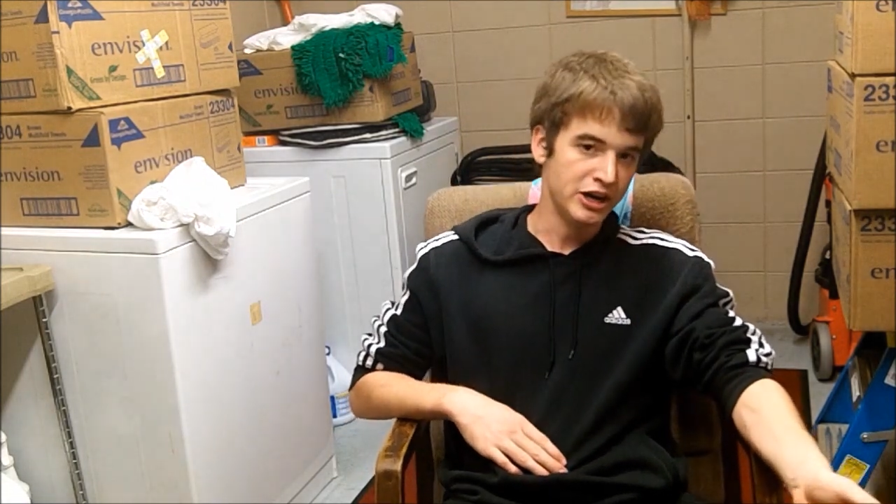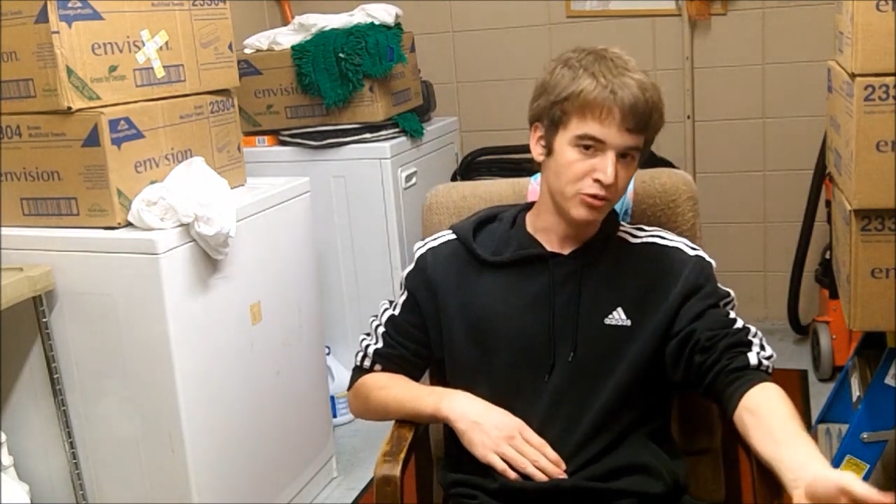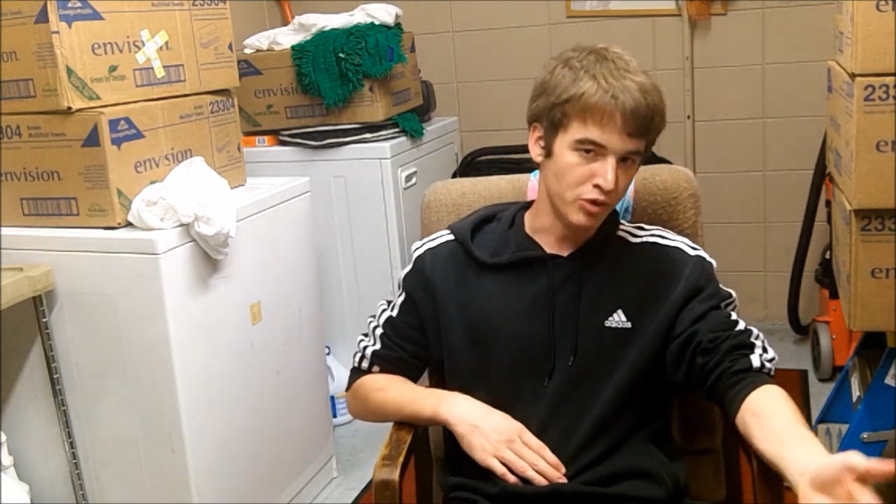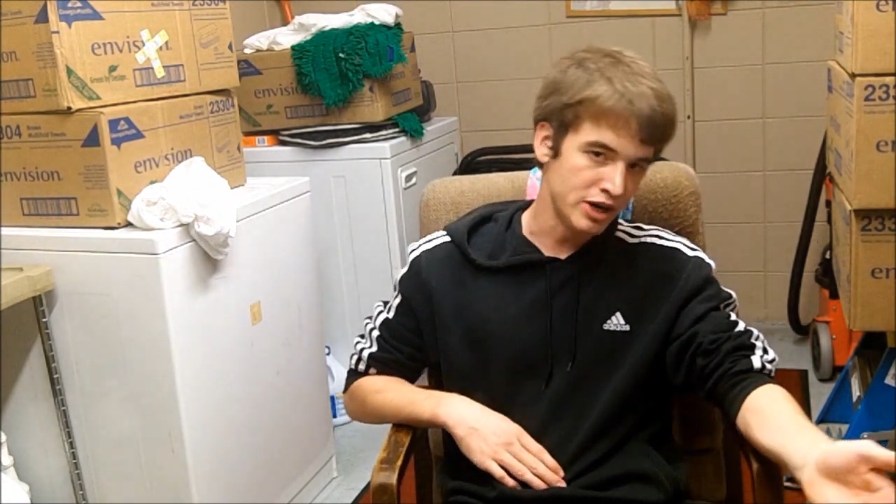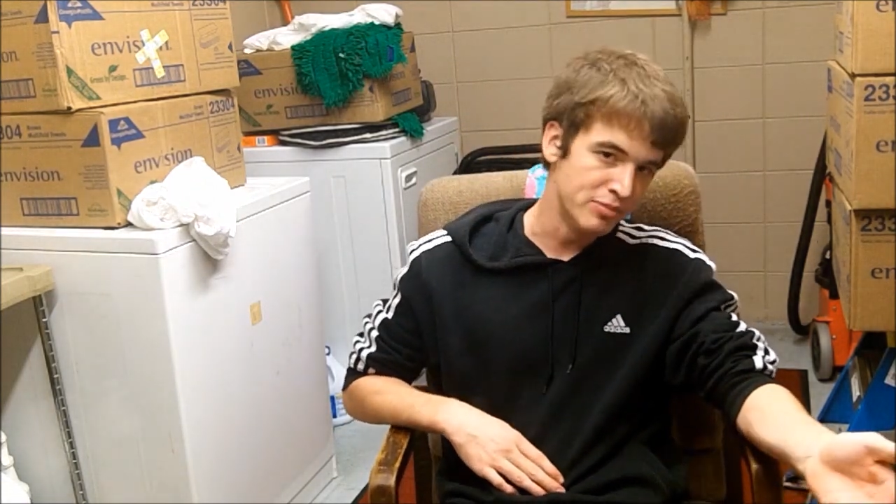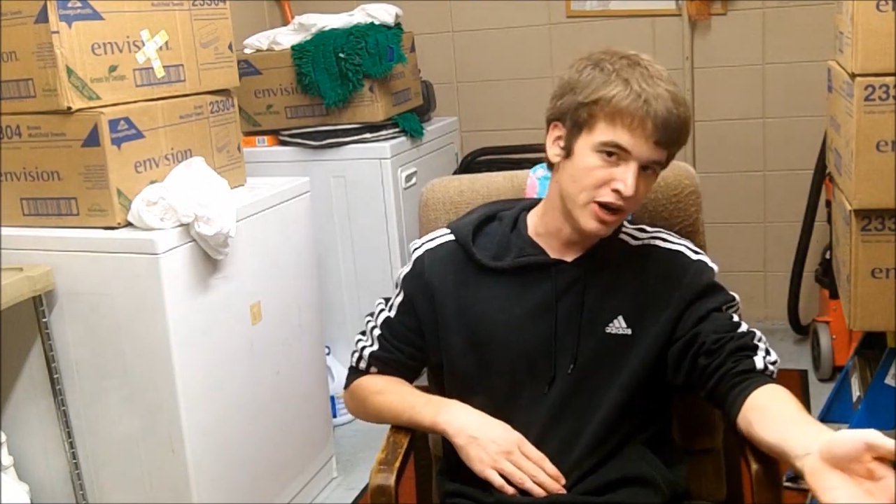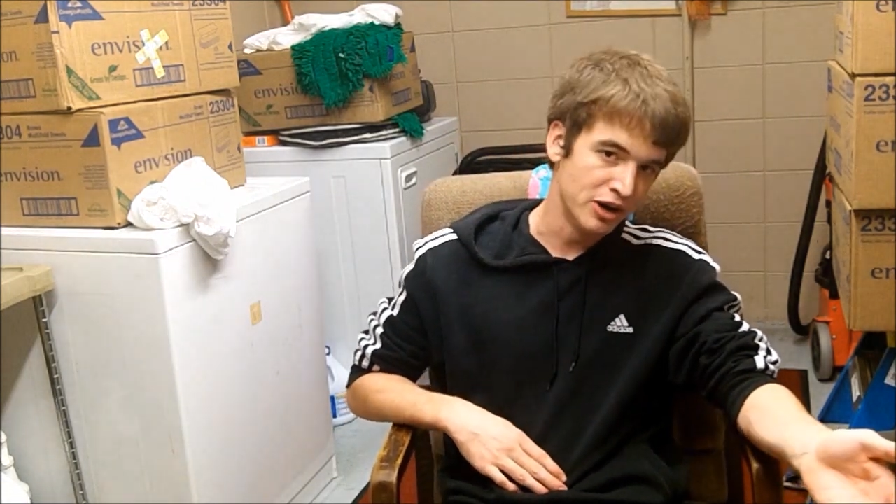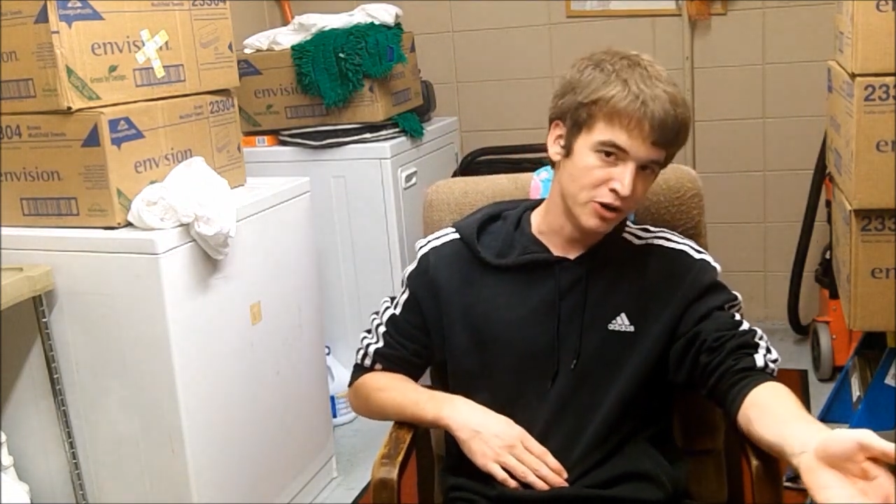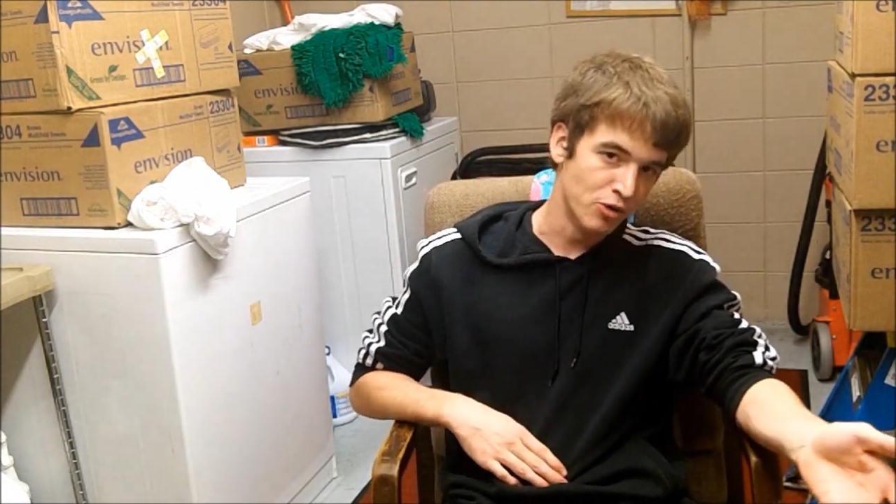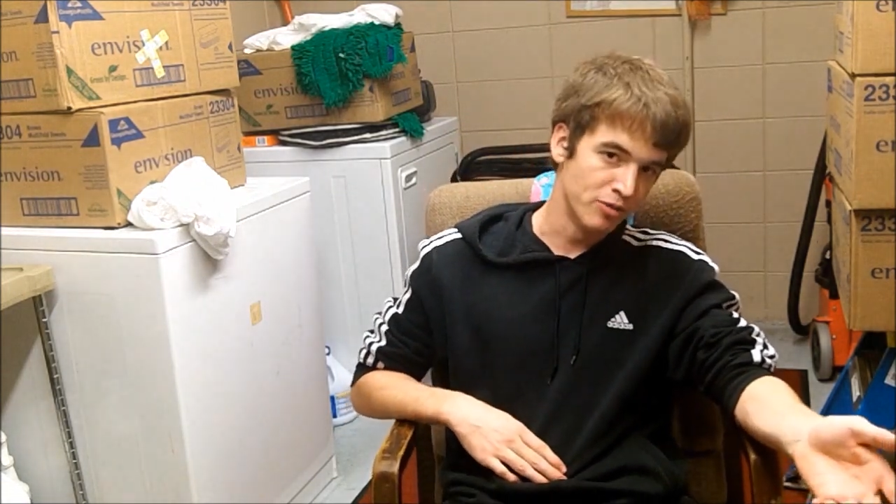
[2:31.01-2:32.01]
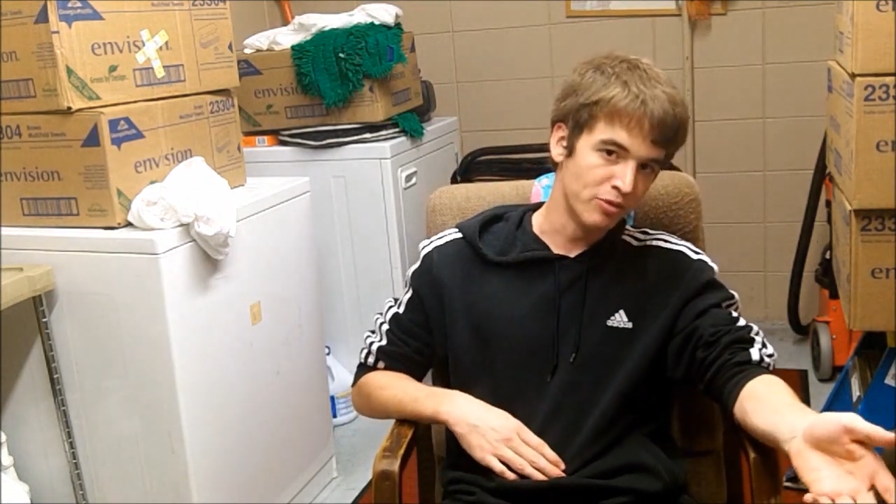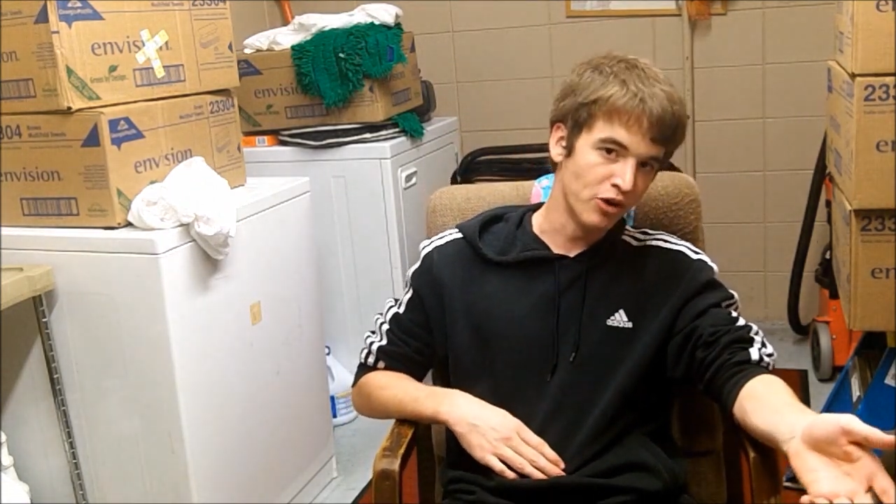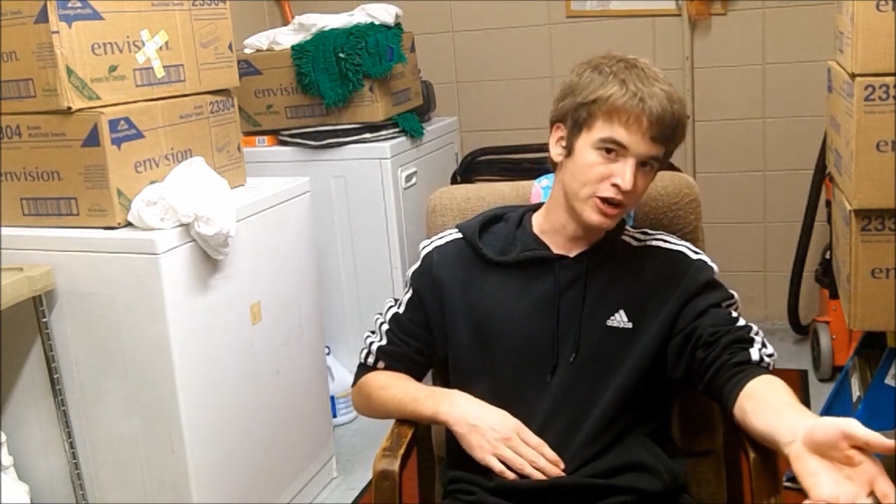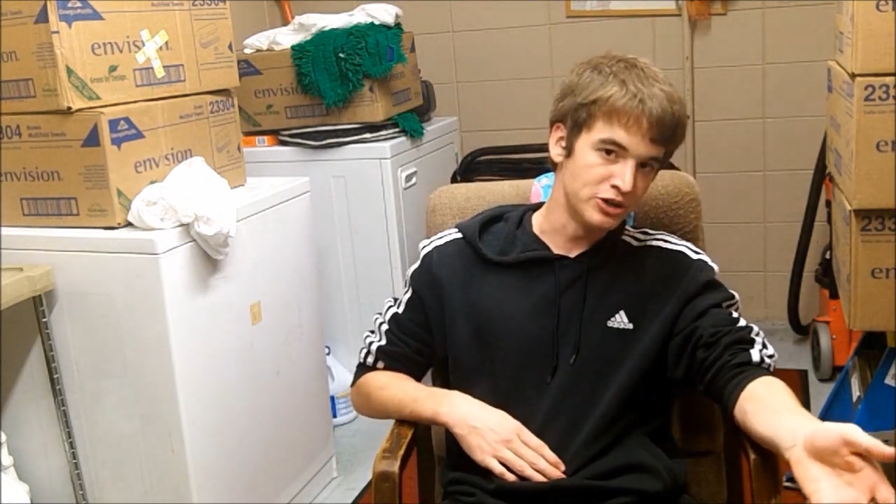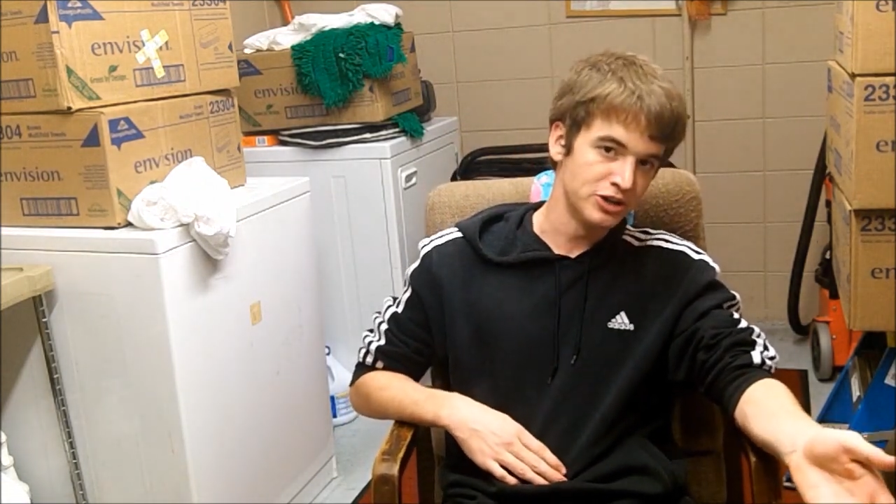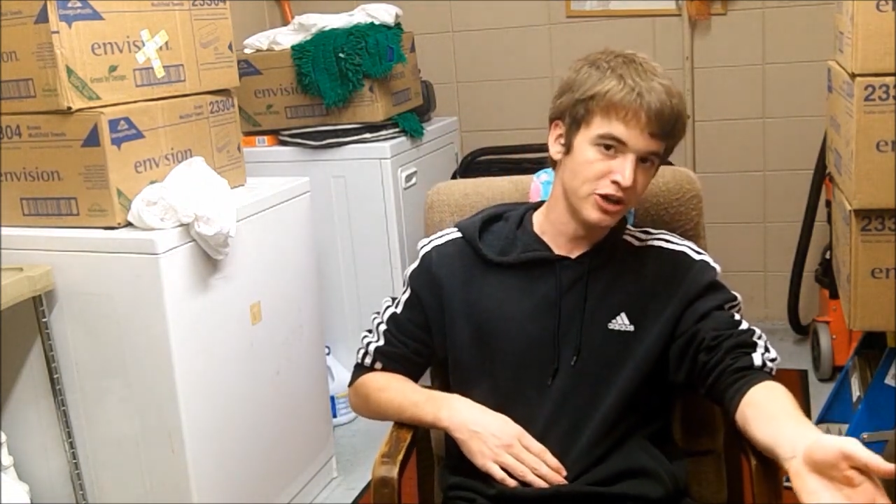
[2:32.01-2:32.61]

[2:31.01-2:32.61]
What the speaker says: Reebok Corporation